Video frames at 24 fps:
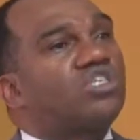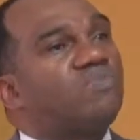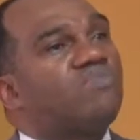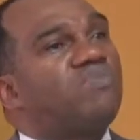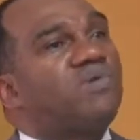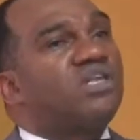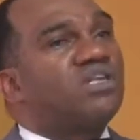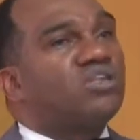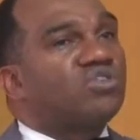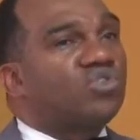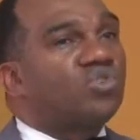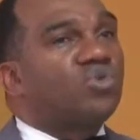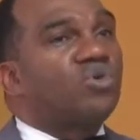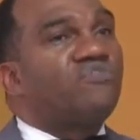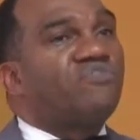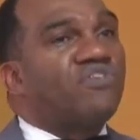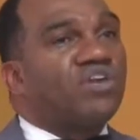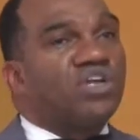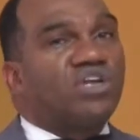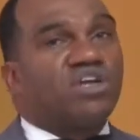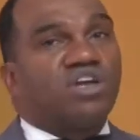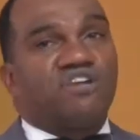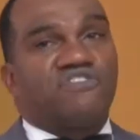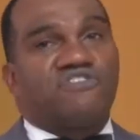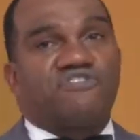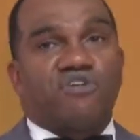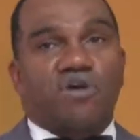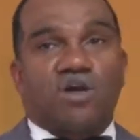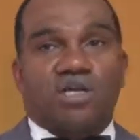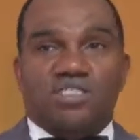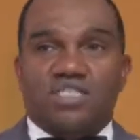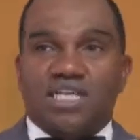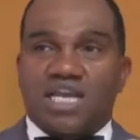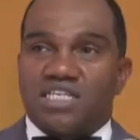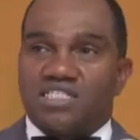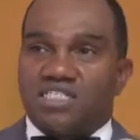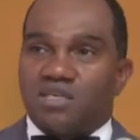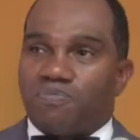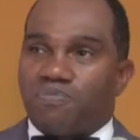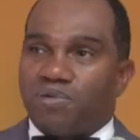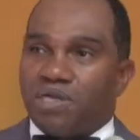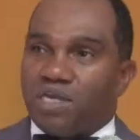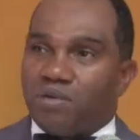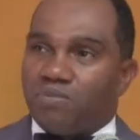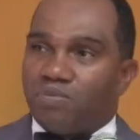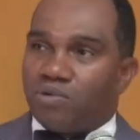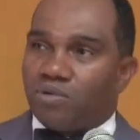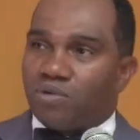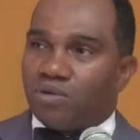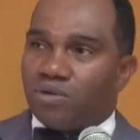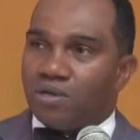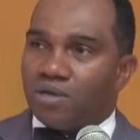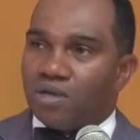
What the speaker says: to be the truth and good for us as a people.